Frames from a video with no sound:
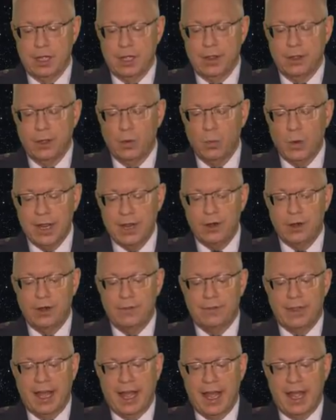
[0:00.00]
The winner
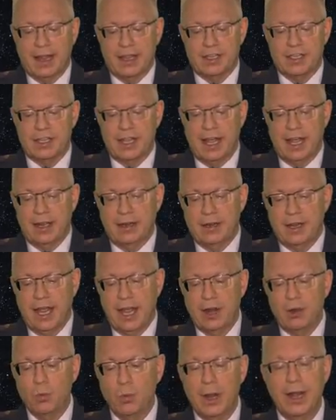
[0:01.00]
of the Hackasat
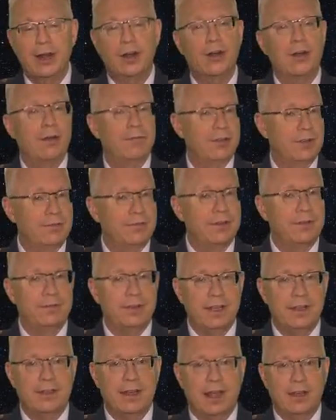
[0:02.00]
and winner of the
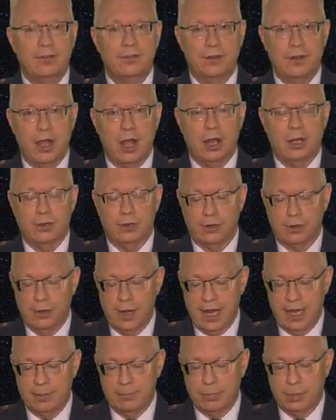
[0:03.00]
$50,000
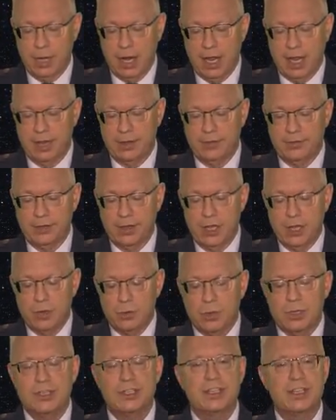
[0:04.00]
grand prize
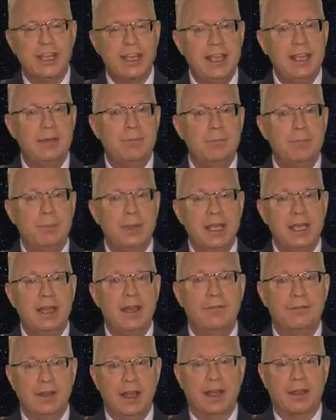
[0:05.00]
was Team
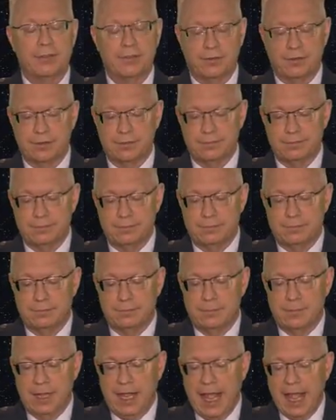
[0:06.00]
PFS.
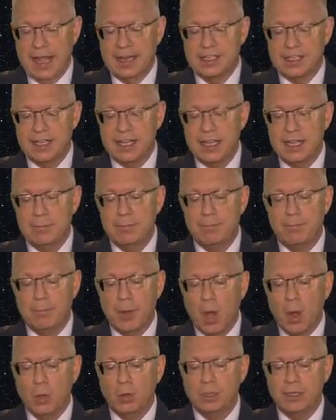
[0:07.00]
And Team
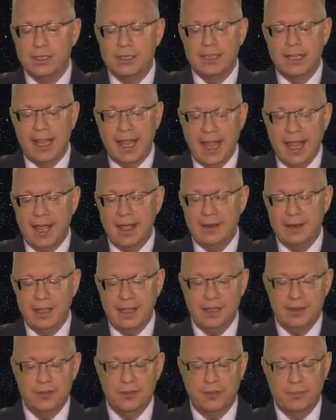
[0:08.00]
Poland Can
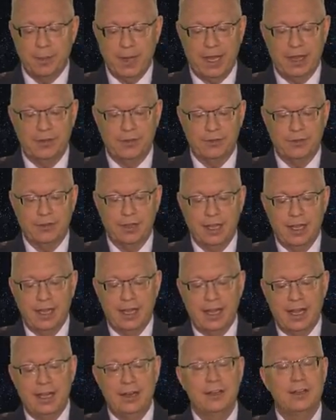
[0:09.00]
Into Space,
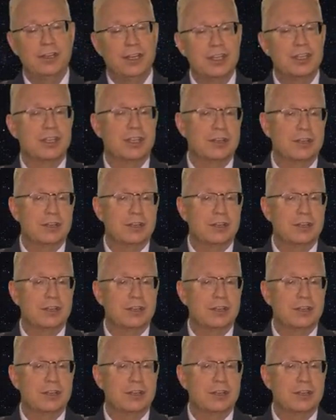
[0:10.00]
in addition